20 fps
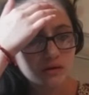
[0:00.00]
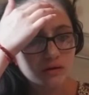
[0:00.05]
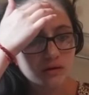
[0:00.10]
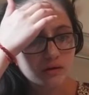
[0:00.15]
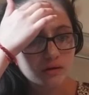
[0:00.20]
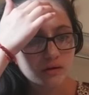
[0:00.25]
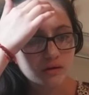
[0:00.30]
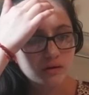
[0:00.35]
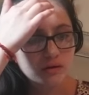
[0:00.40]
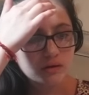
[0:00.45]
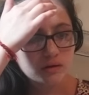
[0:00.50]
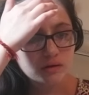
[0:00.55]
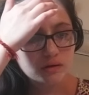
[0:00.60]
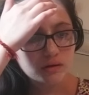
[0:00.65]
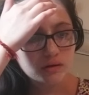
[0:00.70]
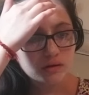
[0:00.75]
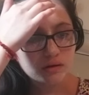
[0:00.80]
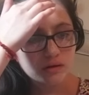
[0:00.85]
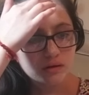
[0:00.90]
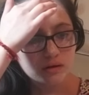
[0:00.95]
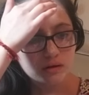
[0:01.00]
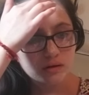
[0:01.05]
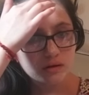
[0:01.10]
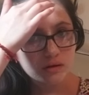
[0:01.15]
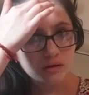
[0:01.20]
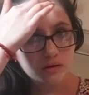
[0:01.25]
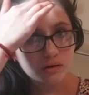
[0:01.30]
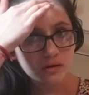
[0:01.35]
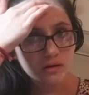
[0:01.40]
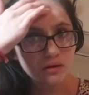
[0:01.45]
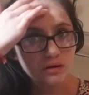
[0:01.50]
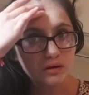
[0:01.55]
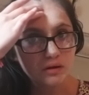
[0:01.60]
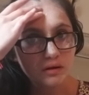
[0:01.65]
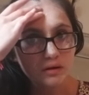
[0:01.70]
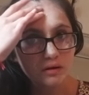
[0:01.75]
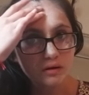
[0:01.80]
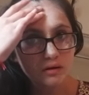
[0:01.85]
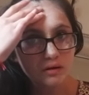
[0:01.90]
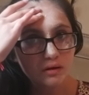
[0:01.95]

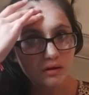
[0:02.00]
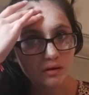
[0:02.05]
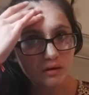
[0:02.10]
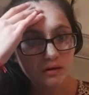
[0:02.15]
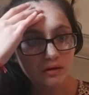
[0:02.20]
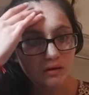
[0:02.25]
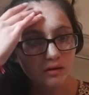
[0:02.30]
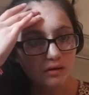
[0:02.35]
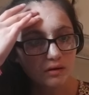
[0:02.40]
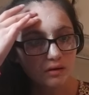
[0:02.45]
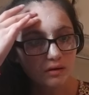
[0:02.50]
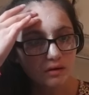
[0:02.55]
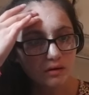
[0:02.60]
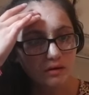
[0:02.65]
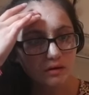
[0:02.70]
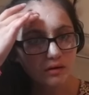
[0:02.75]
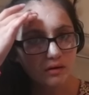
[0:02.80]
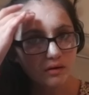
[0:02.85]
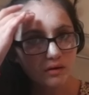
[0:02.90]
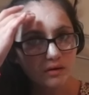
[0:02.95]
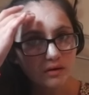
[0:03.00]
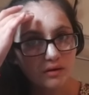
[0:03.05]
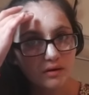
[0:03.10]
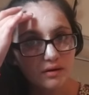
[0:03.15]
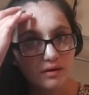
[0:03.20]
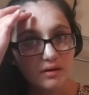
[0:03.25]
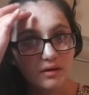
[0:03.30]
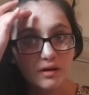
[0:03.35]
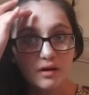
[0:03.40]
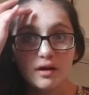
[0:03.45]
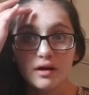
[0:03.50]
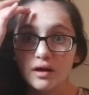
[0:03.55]
This person isn't speaking.